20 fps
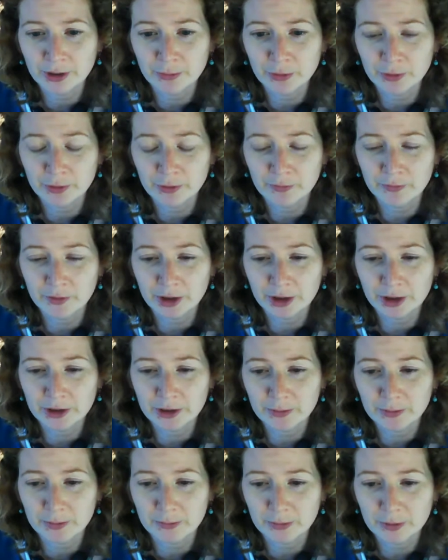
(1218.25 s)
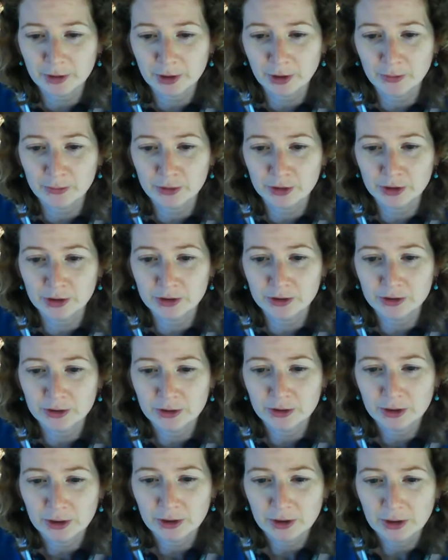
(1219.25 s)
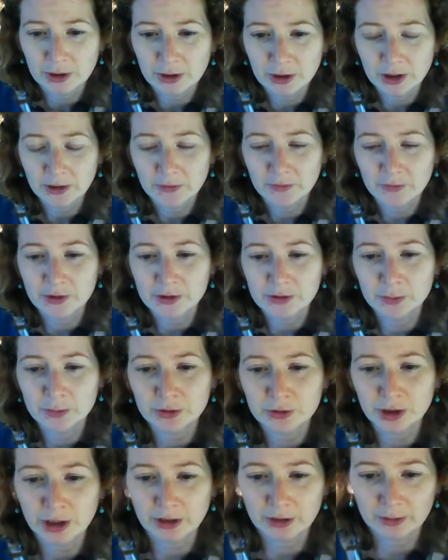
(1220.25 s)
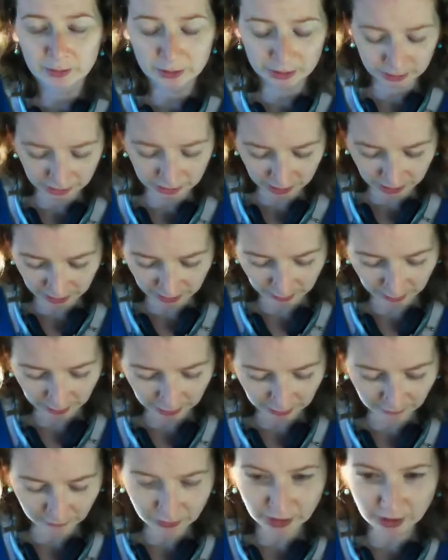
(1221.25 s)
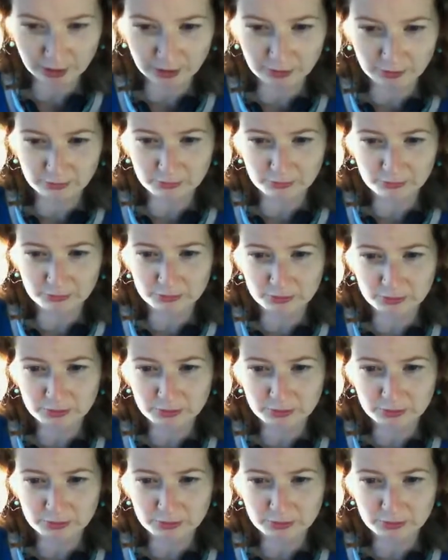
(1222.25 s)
I'm not inviting the coaches. Visible to anyone, and I'm going to invite you,